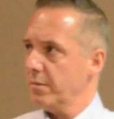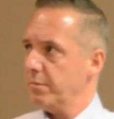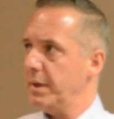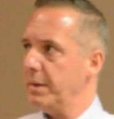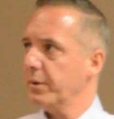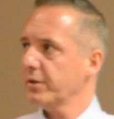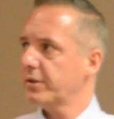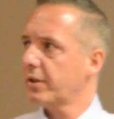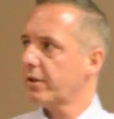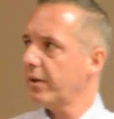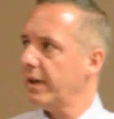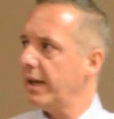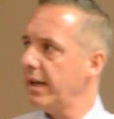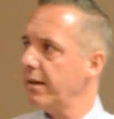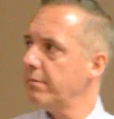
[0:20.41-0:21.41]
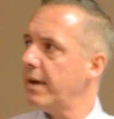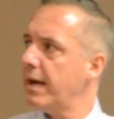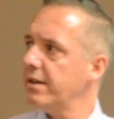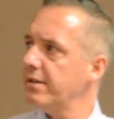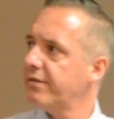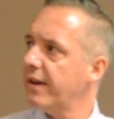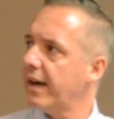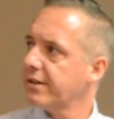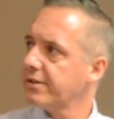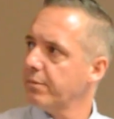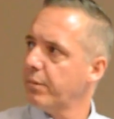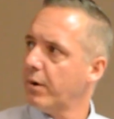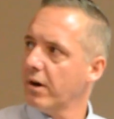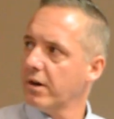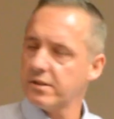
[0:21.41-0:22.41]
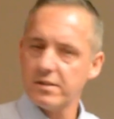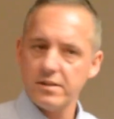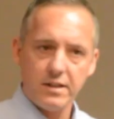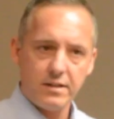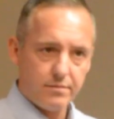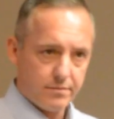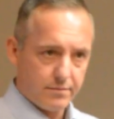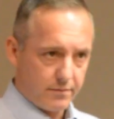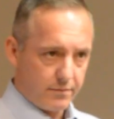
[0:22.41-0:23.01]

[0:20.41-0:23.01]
people to create and manufacture parts that